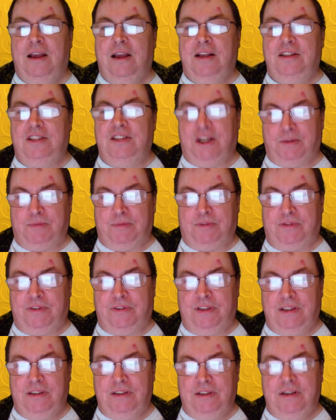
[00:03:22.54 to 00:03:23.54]

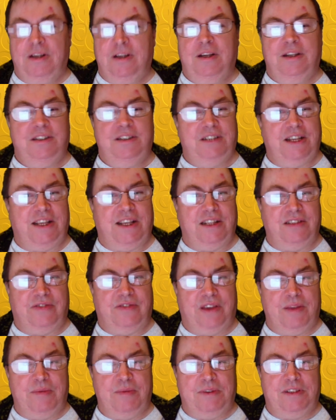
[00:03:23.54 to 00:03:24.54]
Chelmsford. Dickens
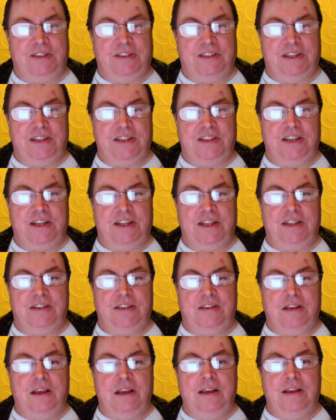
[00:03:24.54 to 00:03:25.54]
famously said
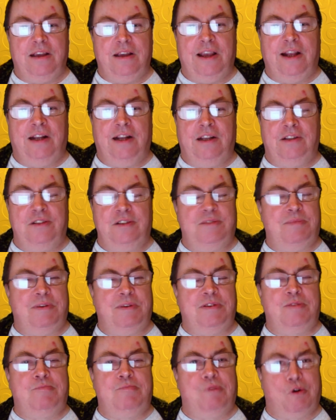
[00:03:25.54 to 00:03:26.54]
it's England's
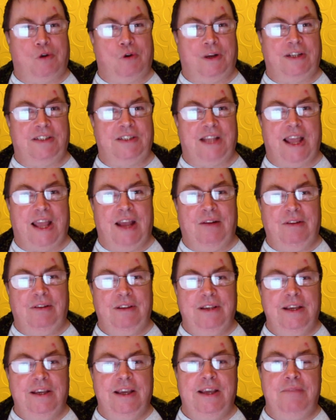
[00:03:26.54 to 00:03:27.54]
most boring town.
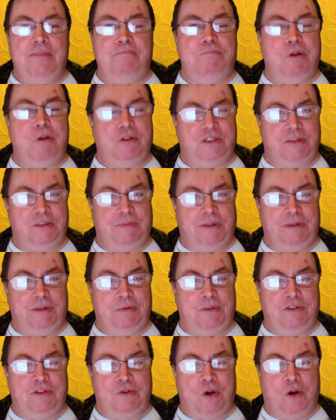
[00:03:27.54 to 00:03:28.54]
He possibly
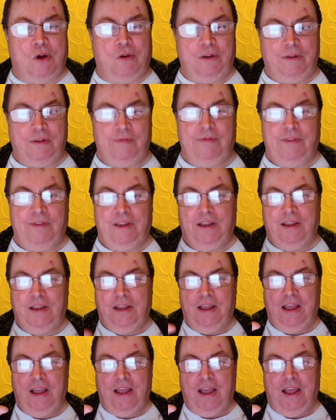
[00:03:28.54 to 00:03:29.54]
was wrong.
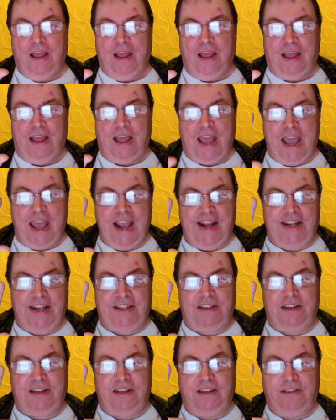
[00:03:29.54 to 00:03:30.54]

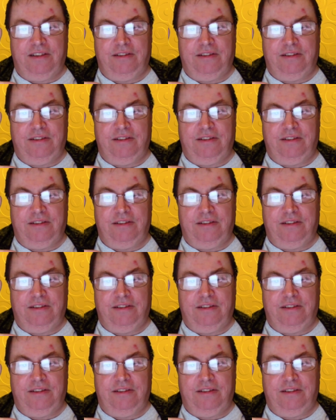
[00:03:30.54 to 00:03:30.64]
8.